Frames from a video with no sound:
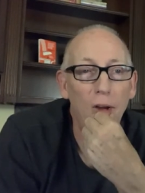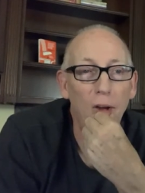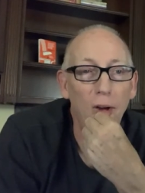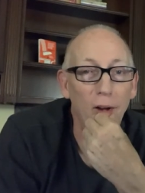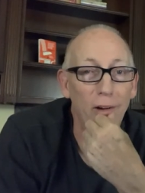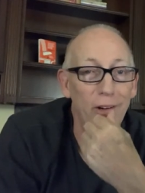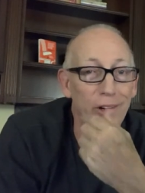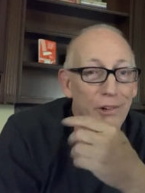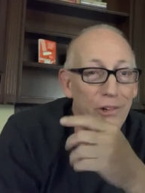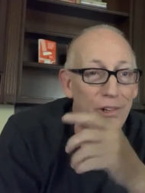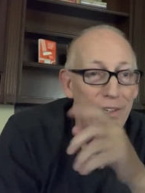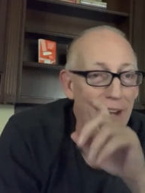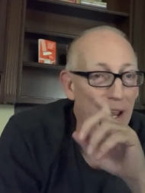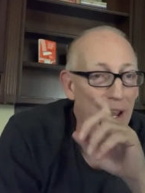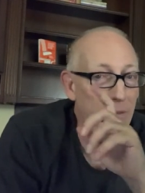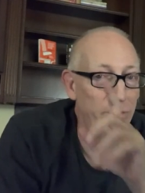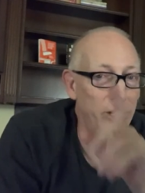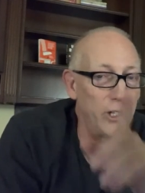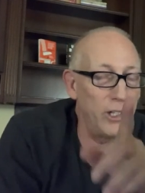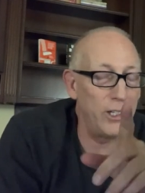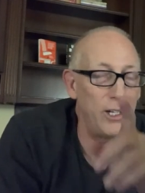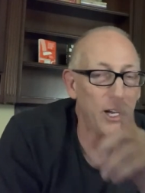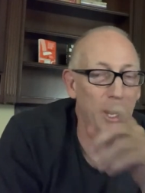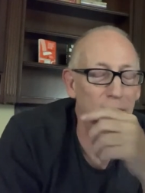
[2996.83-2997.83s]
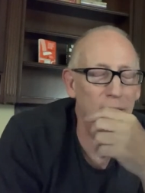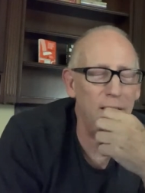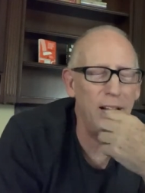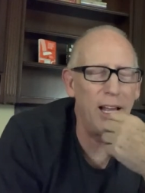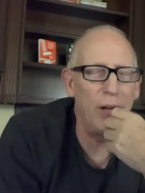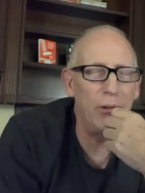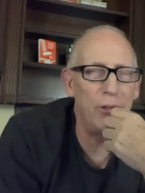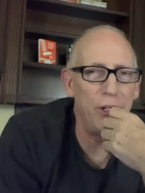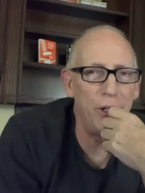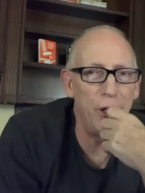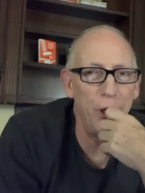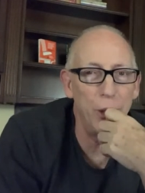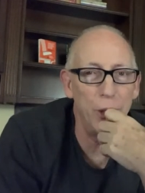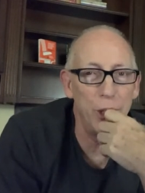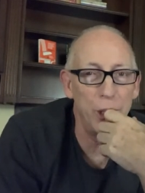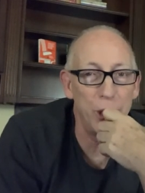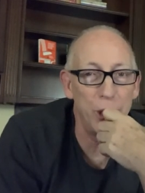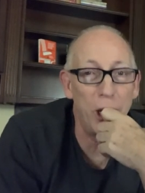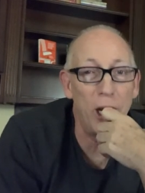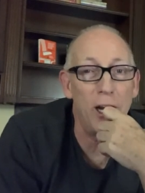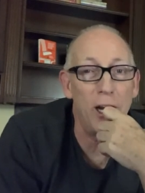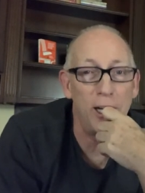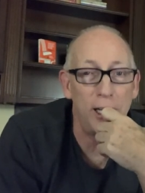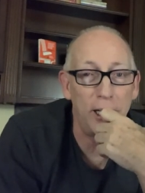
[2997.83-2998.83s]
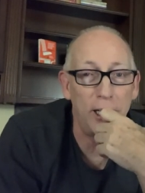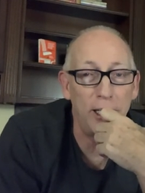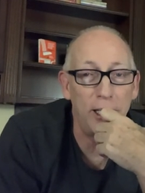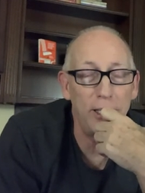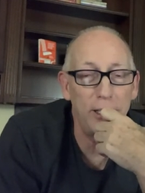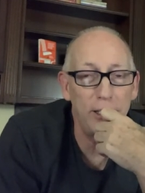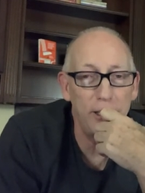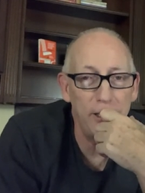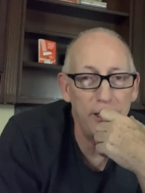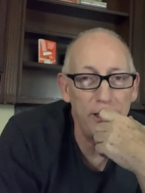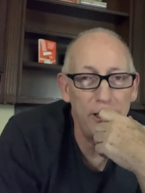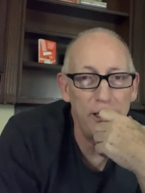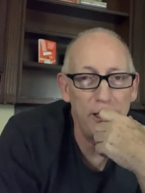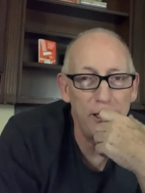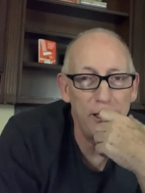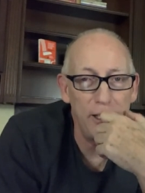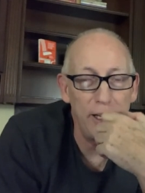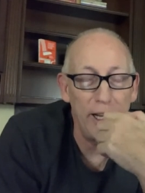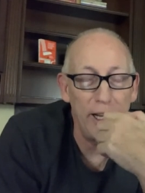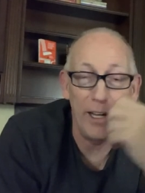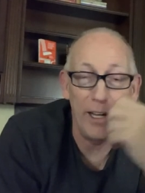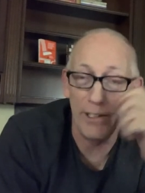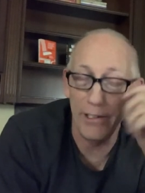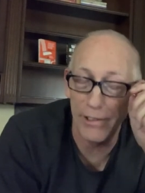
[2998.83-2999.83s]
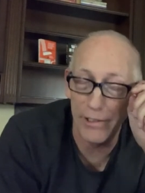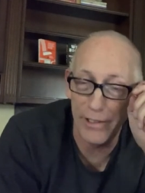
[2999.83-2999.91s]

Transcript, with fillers: And you're definitely not allowed to do it drunk. And you're